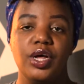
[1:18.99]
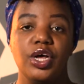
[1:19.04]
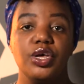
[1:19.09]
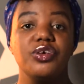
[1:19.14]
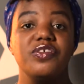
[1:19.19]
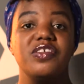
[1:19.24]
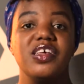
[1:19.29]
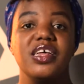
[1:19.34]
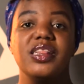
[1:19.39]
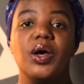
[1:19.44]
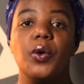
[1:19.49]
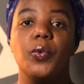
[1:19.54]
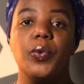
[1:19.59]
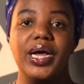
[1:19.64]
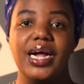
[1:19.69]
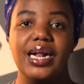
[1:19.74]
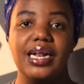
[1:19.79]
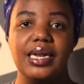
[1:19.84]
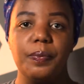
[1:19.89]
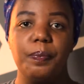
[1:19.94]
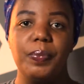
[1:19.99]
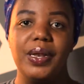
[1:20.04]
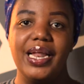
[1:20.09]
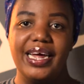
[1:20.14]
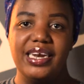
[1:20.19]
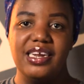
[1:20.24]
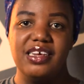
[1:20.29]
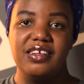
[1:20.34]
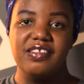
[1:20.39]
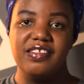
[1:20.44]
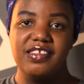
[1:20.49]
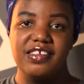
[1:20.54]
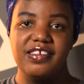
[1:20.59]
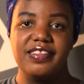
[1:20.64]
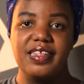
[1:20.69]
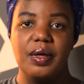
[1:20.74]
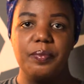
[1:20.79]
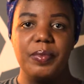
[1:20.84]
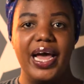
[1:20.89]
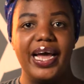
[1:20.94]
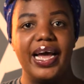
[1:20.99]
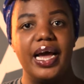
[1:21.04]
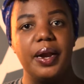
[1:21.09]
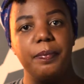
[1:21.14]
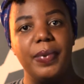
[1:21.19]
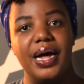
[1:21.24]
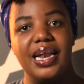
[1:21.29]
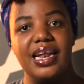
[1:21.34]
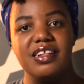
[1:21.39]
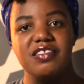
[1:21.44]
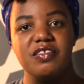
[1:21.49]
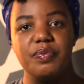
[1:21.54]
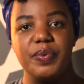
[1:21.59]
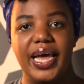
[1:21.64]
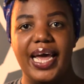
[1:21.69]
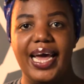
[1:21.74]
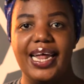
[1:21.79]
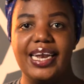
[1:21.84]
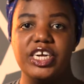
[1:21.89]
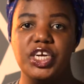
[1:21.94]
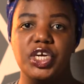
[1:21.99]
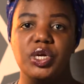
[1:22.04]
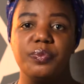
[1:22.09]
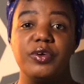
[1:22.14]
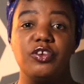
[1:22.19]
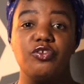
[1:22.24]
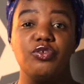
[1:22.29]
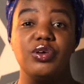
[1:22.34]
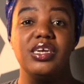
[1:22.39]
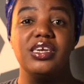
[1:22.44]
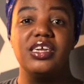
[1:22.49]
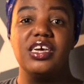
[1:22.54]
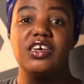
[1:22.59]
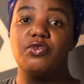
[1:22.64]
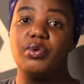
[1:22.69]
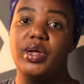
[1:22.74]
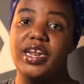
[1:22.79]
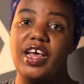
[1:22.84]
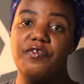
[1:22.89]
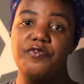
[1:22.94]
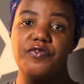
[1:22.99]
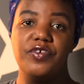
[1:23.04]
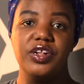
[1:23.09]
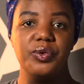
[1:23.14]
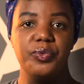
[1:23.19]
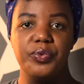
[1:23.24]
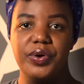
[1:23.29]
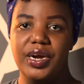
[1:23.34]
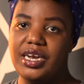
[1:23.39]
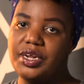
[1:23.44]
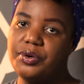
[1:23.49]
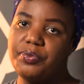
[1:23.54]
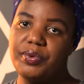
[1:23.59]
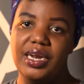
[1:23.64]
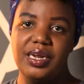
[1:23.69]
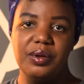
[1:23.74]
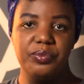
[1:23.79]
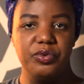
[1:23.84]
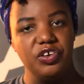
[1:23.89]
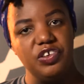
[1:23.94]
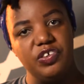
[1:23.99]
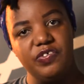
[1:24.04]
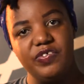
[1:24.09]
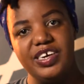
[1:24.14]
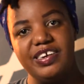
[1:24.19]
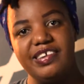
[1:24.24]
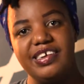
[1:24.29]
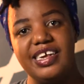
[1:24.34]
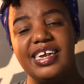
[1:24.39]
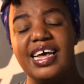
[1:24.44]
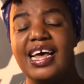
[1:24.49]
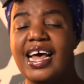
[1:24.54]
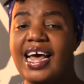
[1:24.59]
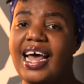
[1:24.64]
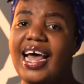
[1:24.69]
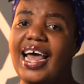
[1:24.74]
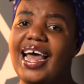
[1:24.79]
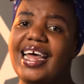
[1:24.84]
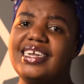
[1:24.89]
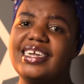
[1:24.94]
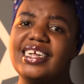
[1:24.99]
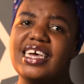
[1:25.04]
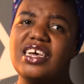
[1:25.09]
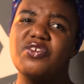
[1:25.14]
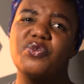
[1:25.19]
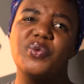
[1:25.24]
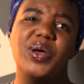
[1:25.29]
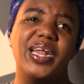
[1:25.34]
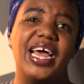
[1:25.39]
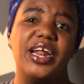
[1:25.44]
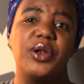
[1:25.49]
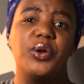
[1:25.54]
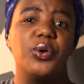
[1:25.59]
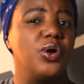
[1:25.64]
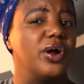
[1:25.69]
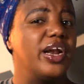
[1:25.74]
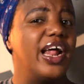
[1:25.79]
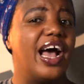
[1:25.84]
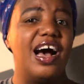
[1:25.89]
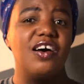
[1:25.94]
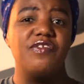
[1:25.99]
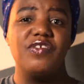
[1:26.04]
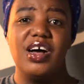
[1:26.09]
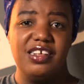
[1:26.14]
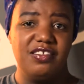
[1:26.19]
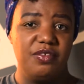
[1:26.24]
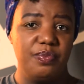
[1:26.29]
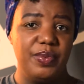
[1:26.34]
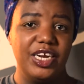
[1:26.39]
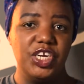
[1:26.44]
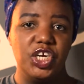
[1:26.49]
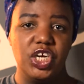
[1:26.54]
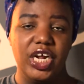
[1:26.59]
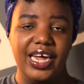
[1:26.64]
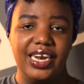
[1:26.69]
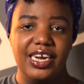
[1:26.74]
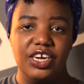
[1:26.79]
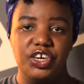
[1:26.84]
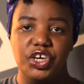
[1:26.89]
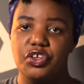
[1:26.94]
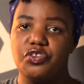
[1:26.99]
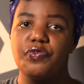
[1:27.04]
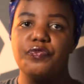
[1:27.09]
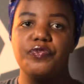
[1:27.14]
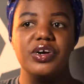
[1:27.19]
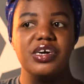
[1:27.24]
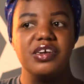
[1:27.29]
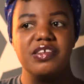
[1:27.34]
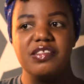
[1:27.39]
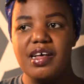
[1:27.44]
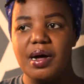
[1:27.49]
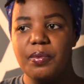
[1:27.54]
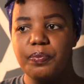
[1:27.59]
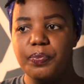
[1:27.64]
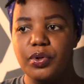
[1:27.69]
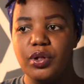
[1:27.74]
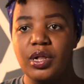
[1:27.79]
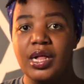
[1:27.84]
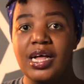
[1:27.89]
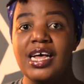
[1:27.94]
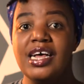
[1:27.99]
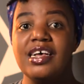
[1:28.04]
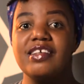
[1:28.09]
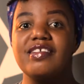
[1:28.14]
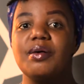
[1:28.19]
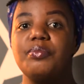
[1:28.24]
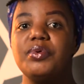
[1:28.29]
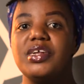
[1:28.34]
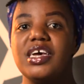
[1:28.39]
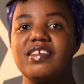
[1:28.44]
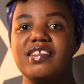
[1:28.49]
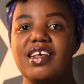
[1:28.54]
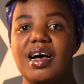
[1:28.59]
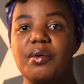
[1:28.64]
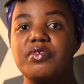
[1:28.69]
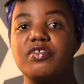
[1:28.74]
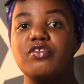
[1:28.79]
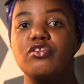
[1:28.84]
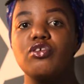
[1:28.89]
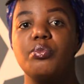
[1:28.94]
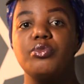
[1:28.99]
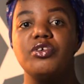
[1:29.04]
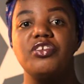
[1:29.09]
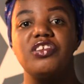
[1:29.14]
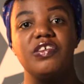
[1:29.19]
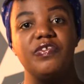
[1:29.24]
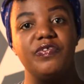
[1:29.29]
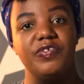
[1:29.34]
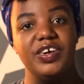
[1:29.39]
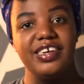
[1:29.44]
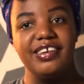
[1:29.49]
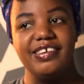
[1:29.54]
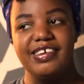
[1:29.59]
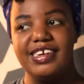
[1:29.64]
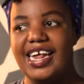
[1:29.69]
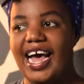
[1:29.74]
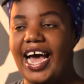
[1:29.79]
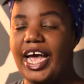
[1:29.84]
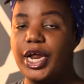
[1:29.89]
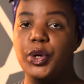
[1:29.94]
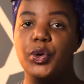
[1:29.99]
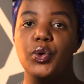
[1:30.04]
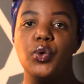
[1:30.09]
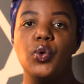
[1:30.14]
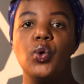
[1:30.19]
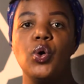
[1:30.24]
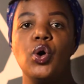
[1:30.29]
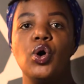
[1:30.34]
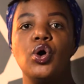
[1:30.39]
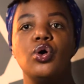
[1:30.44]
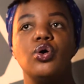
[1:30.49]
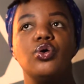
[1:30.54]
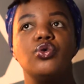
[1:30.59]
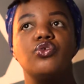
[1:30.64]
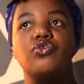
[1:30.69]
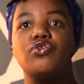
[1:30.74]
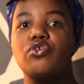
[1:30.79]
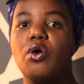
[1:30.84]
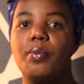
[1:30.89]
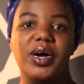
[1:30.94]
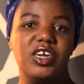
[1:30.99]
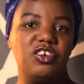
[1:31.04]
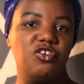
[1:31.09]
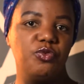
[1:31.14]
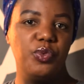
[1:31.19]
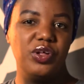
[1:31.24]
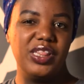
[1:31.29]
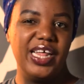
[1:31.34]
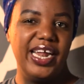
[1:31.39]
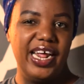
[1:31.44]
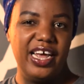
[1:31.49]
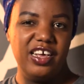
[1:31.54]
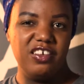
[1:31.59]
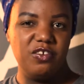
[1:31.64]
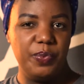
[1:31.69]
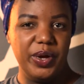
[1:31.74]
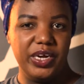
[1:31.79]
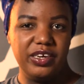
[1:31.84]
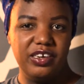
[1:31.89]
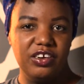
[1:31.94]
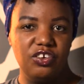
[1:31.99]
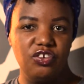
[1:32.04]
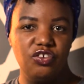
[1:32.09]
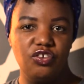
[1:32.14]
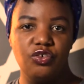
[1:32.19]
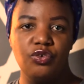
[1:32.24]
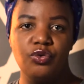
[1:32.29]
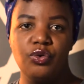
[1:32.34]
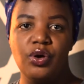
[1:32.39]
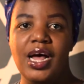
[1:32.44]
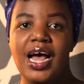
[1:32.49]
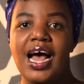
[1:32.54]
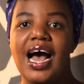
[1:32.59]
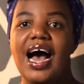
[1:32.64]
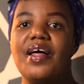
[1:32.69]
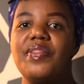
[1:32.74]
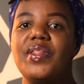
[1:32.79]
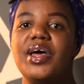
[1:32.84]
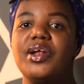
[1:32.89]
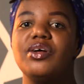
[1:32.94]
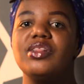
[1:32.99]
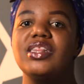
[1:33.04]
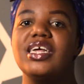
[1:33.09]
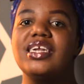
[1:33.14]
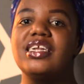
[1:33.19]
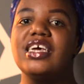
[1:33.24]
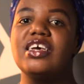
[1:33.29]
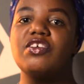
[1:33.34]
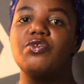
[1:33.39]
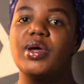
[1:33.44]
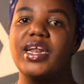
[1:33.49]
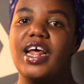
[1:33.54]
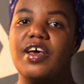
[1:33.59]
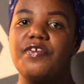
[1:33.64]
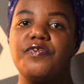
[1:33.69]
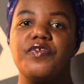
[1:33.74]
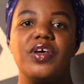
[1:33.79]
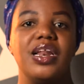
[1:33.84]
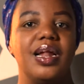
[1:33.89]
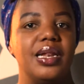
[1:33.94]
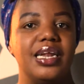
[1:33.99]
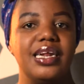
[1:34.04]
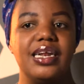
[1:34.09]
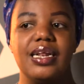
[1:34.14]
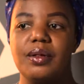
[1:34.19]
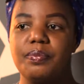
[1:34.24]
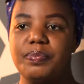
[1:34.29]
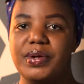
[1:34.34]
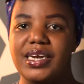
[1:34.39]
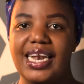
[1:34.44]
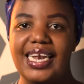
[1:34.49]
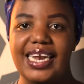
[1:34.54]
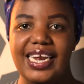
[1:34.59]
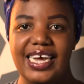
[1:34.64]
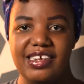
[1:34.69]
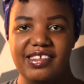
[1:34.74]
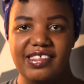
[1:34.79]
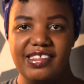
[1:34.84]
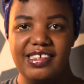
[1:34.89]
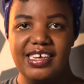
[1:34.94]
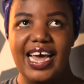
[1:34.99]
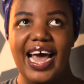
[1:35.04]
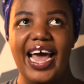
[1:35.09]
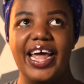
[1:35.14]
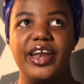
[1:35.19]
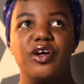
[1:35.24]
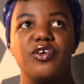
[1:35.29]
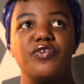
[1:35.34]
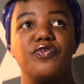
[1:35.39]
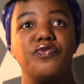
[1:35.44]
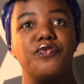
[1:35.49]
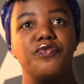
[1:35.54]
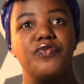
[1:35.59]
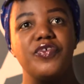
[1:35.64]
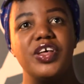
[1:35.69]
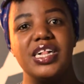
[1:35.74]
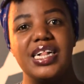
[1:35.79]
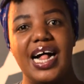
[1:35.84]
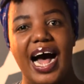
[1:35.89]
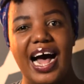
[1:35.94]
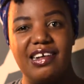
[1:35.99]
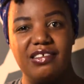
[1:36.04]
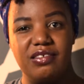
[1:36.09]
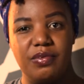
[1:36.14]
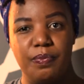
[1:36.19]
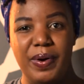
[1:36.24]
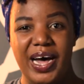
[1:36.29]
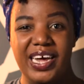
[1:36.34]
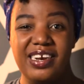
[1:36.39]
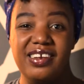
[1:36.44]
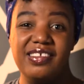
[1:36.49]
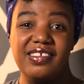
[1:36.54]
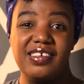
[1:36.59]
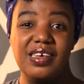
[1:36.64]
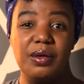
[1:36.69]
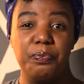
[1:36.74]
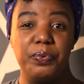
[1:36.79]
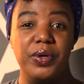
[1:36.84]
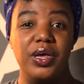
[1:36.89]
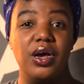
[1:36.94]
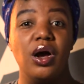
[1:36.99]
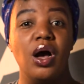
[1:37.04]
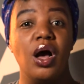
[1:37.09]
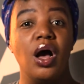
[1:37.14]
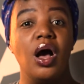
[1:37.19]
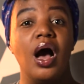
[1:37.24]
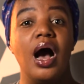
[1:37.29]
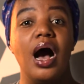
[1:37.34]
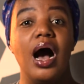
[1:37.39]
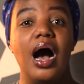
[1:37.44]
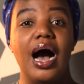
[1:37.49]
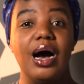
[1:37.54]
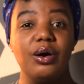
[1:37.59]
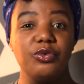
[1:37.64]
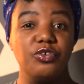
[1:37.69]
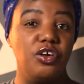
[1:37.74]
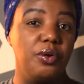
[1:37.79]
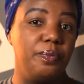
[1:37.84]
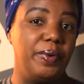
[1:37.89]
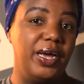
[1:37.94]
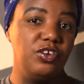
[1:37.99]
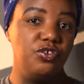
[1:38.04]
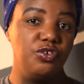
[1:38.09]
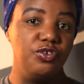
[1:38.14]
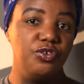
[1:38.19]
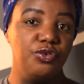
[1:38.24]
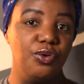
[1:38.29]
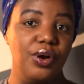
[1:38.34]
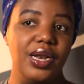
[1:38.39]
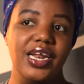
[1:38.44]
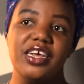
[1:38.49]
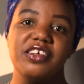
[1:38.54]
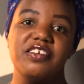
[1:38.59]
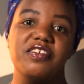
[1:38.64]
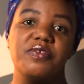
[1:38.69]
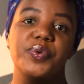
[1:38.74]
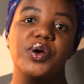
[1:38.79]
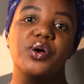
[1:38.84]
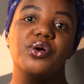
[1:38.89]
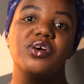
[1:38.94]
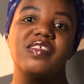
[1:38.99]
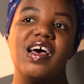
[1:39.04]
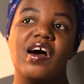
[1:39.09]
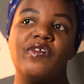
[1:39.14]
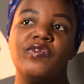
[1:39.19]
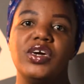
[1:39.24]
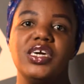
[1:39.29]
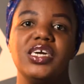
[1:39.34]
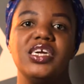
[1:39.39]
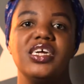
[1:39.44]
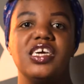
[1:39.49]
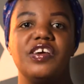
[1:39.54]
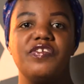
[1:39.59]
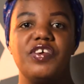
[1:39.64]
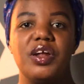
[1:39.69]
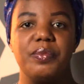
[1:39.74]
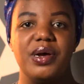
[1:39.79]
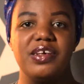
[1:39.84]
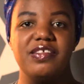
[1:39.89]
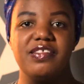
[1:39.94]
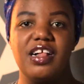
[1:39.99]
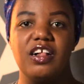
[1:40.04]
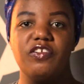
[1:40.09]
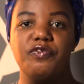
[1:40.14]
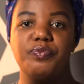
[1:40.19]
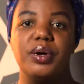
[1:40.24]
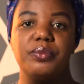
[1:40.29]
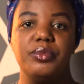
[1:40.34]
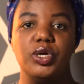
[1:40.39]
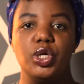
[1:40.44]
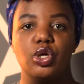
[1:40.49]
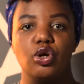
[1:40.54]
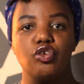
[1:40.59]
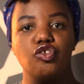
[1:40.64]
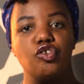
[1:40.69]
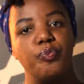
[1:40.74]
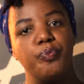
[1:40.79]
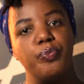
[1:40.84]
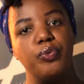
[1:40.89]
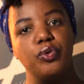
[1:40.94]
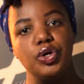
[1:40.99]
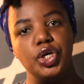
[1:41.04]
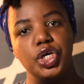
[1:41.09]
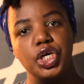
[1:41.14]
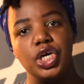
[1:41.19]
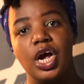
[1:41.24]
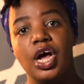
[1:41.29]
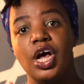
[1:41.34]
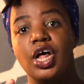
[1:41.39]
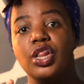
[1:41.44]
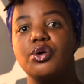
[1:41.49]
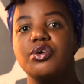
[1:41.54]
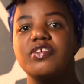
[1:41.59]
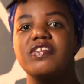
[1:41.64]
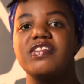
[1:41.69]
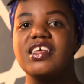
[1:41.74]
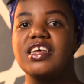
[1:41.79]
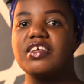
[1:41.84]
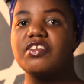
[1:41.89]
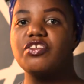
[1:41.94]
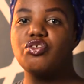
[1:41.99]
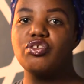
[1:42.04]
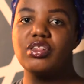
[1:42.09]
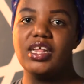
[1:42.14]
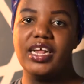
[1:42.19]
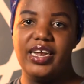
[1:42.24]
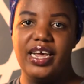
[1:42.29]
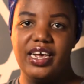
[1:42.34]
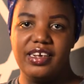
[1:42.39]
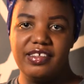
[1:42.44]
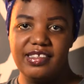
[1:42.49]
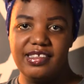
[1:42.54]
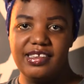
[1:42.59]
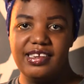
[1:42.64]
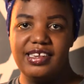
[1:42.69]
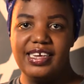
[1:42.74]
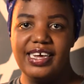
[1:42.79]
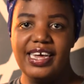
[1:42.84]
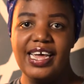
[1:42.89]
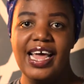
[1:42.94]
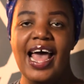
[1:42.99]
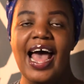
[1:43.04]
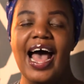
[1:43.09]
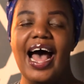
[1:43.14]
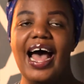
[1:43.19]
Using the weekly planning system, I can balance my energy between days when I feel really motivated and days when I do not have as much energy. For example, some days I'm so motivated, I do so much more than I expected to do. And then on the days when I feel a little bit lazy, I don't feel as bad skipping out on my to-do list because I've already given myself permission to push those things to the next day.